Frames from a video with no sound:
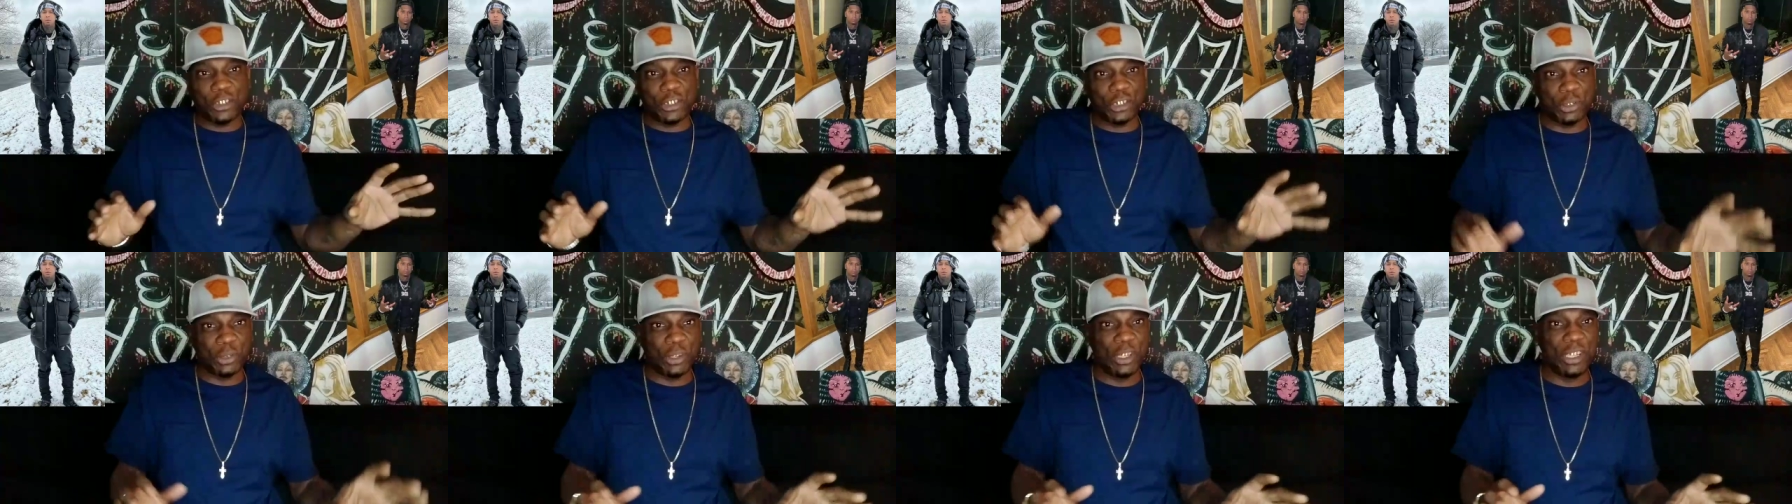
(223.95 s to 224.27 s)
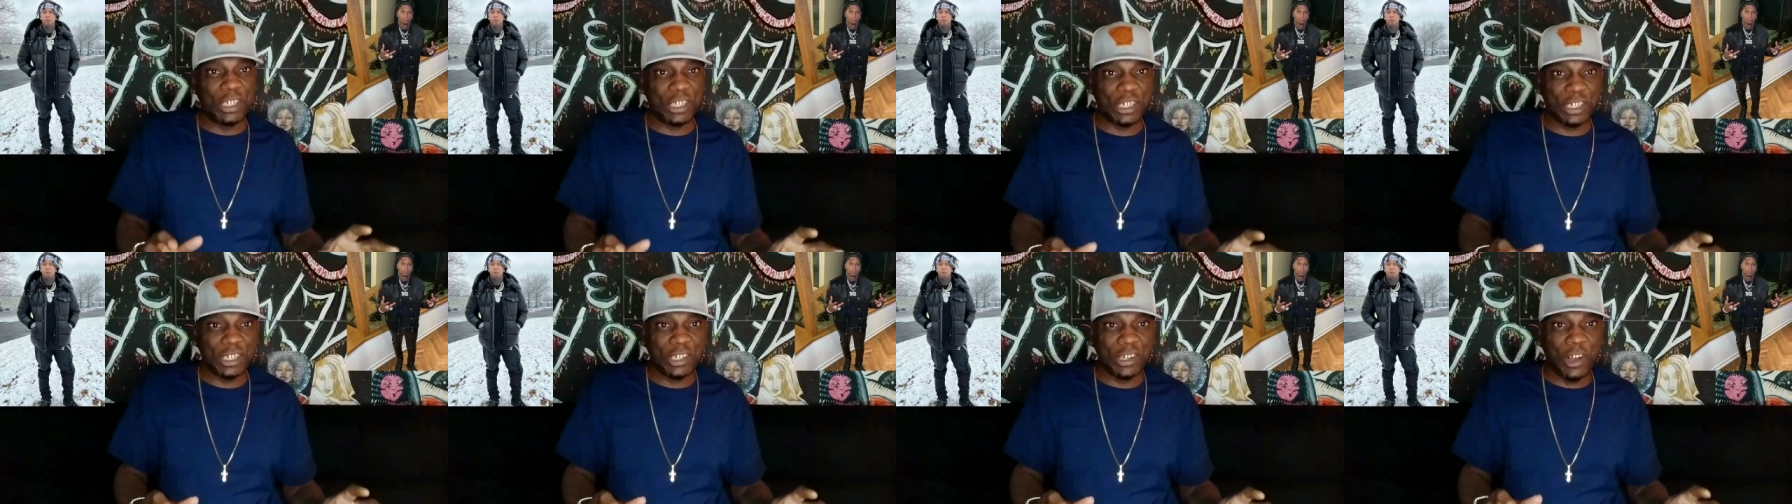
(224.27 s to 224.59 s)

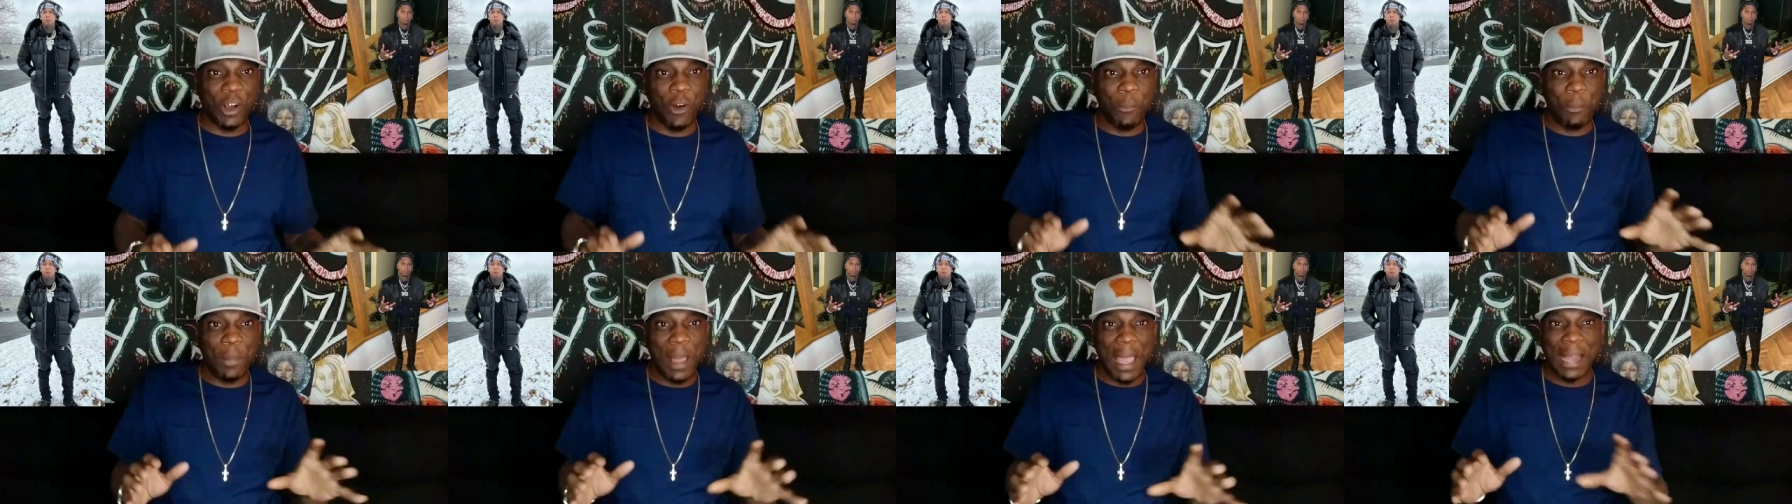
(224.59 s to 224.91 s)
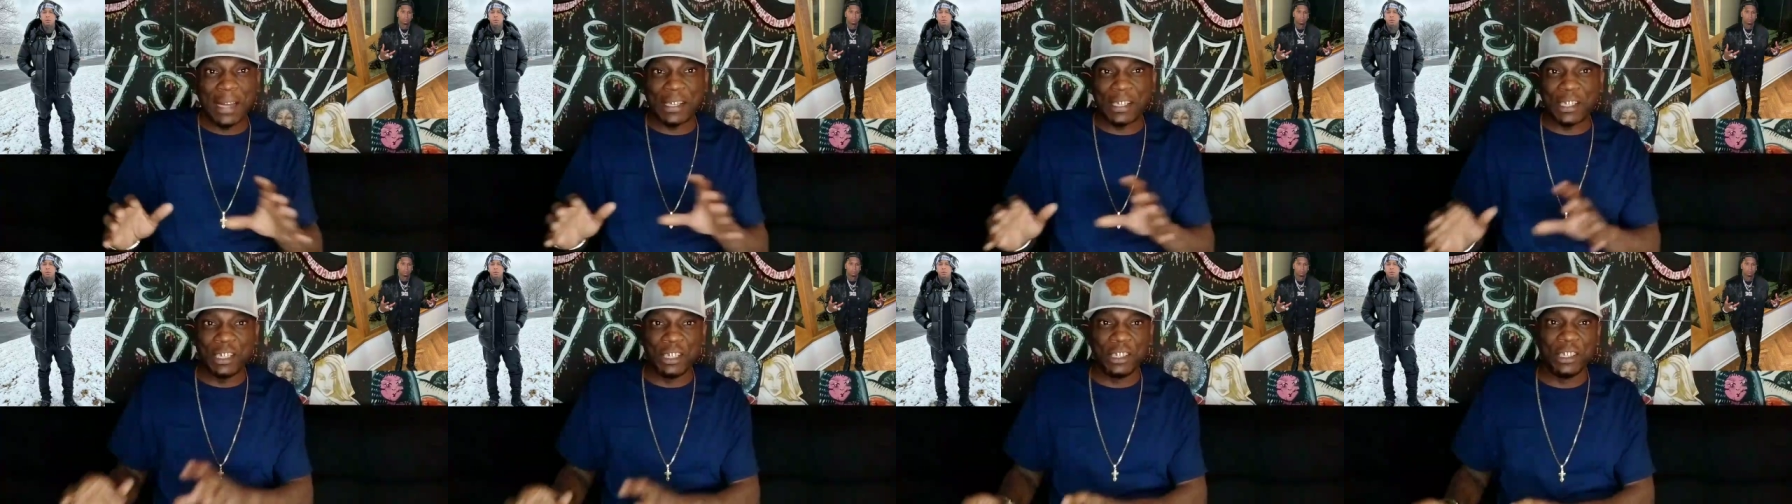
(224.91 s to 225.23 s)
streets, go
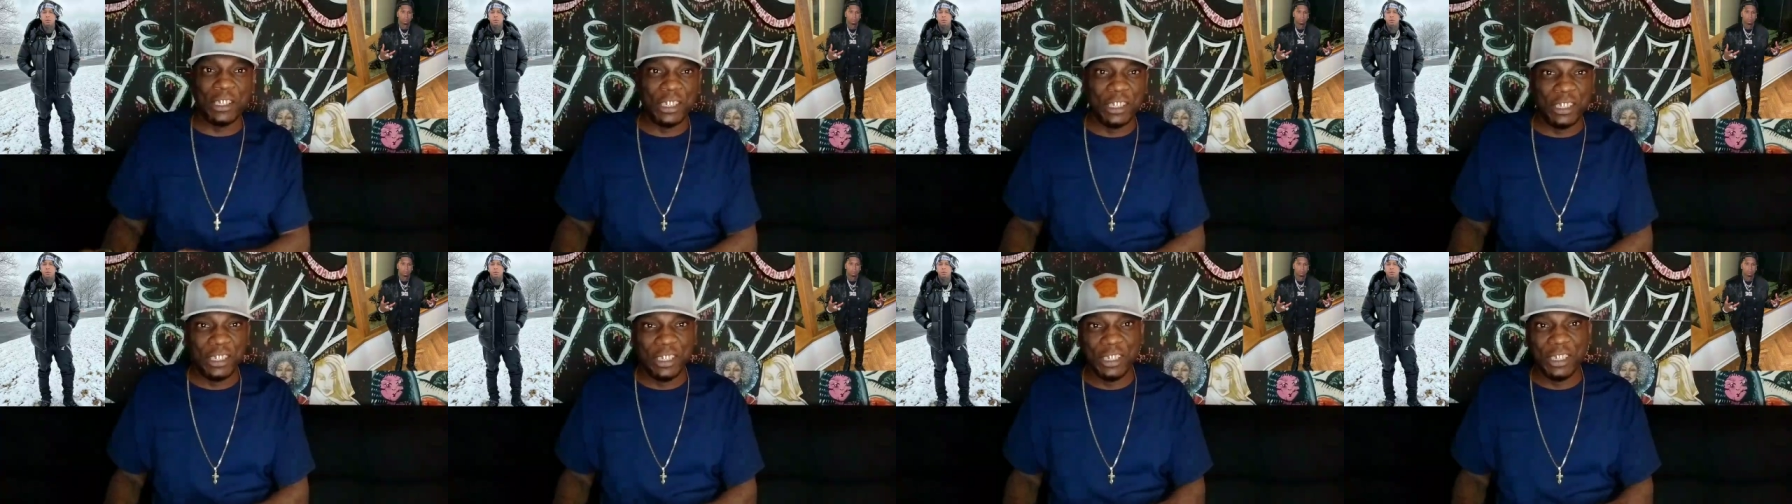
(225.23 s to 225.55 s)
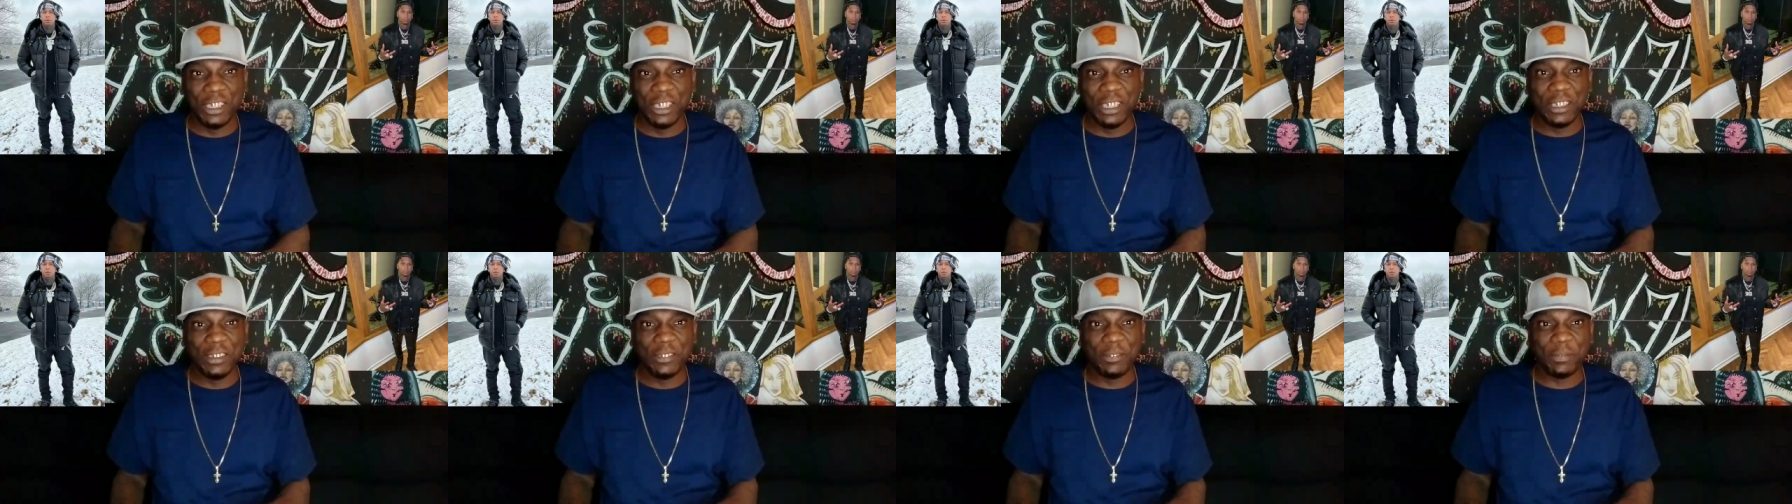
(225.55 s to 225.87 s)
back to the
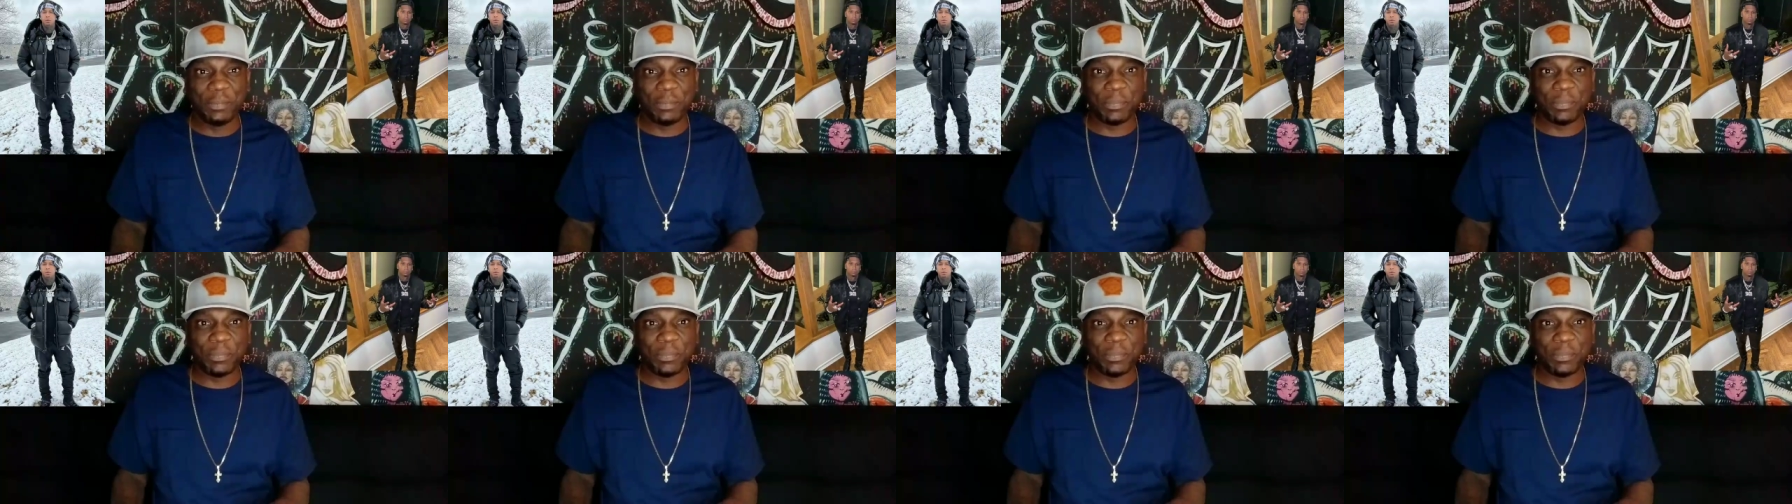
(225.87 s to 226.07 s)
hood,